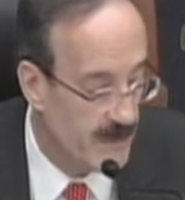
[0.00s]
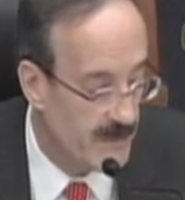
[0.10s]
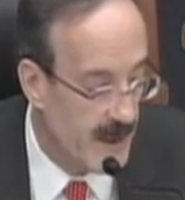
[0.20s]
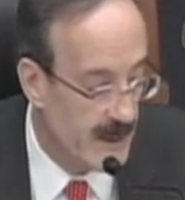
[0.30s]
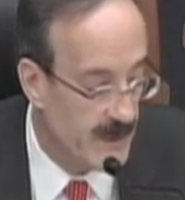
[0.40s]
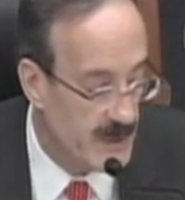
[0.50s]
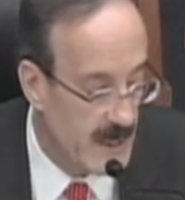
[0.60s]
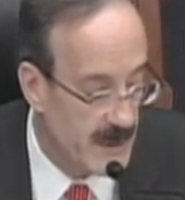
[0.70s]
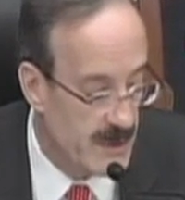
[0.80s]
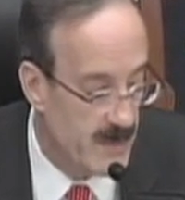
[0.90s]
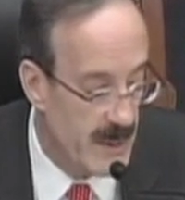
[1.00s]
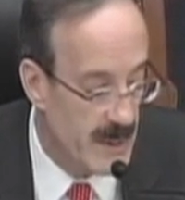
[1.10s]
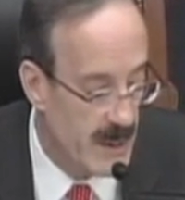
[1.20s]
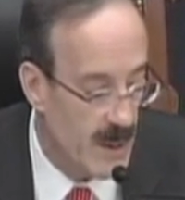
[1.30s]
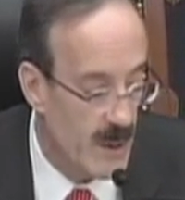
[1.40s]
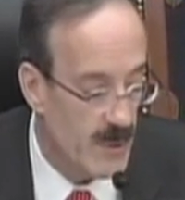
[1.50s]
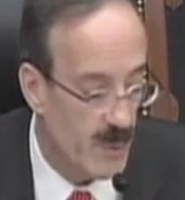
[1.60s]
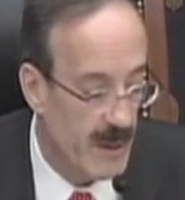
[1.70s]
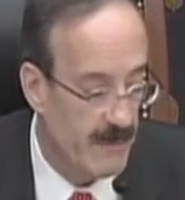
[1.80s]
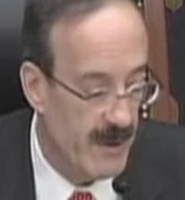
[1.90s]
In fact, there's an estimated
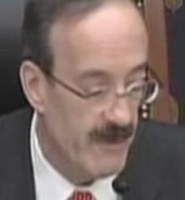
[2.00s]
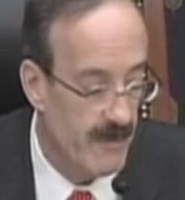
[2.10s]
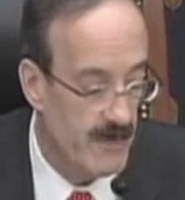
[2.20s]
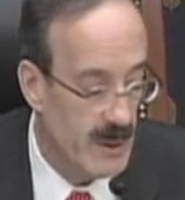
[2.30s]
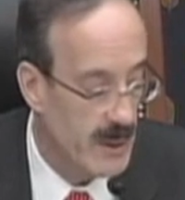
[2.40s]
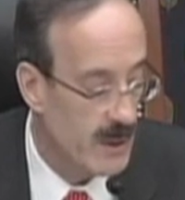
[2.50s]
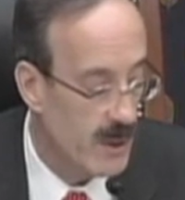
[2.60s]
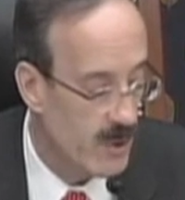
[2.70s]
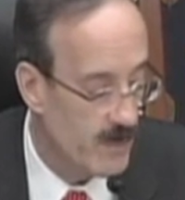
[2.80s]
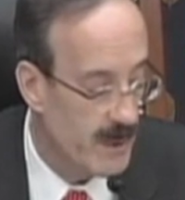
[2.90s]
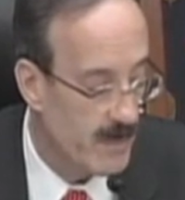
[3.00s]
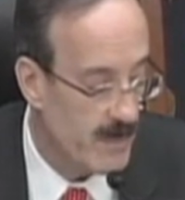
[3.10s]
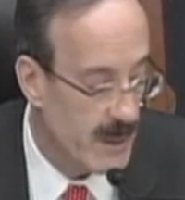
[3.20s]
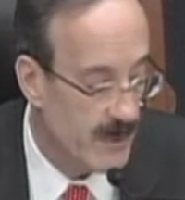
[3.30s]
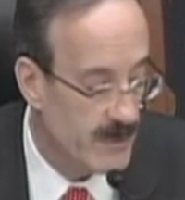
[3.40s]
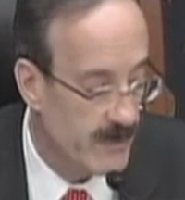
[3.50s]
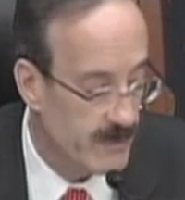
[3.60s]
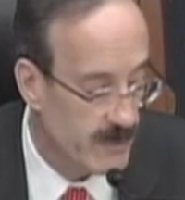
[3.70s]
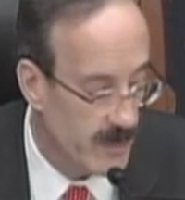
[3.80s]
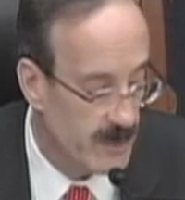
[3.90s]
25 million cubic meters
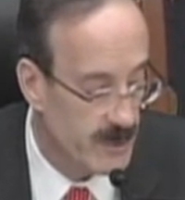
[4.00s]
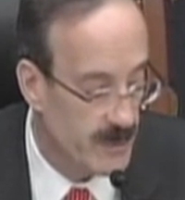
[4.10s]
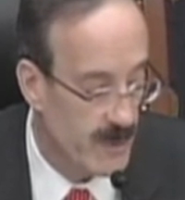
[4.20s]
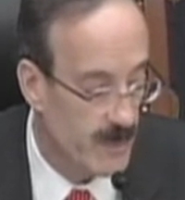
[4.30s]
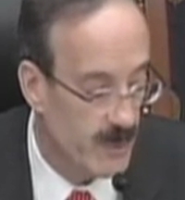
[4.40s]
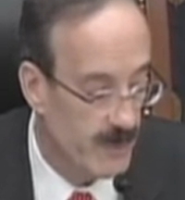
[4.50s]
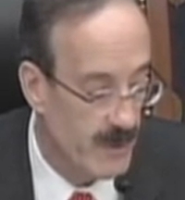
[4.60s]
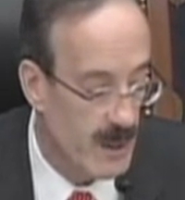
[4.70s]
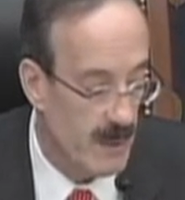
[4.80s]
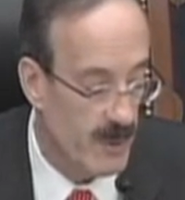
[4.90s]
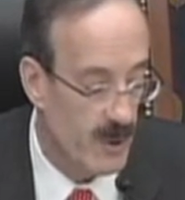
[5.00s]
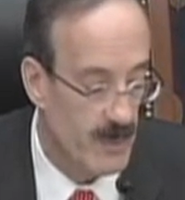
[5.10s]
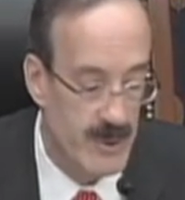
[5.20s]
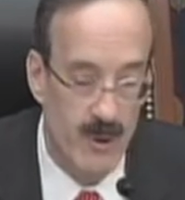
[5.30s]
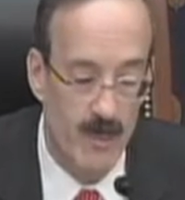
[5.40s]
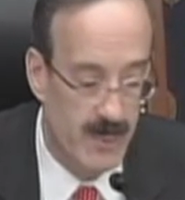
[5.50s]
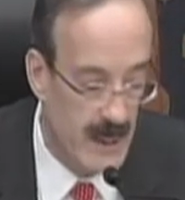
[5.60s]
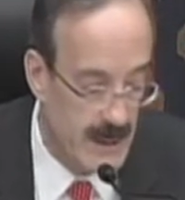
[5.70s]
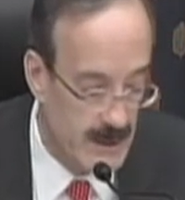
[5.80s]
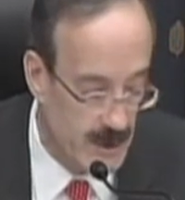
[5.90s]
of rubble to remove, but almost no
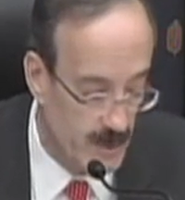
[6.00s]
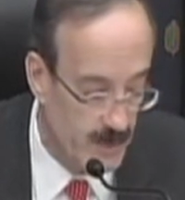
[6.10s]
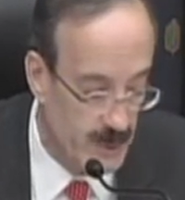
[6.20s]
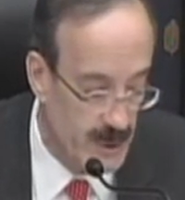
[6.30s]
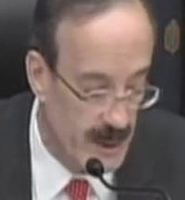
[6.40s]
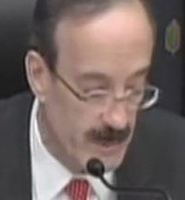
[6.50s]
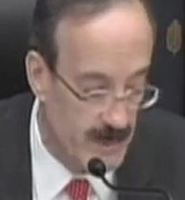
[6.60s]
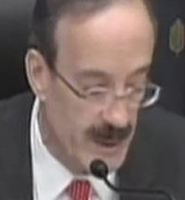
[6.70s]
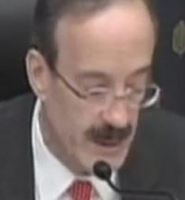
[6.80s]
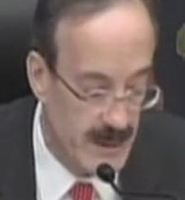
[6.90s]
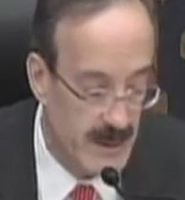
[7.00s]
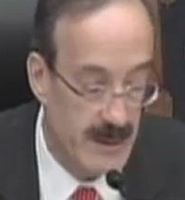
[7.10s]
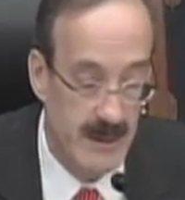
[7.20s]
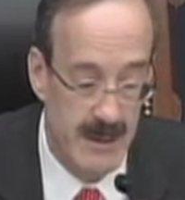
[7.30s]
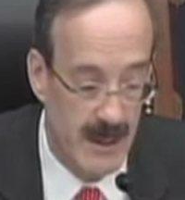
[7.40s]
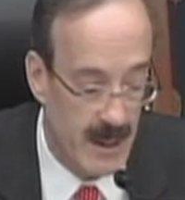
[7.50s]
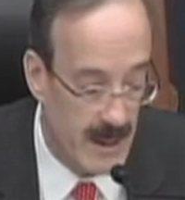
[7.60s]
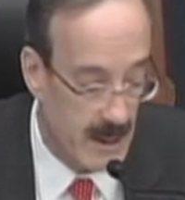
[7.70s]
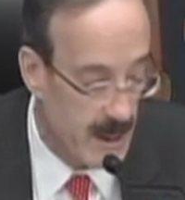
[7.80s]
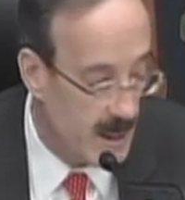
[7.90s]
place to put it but into the sea.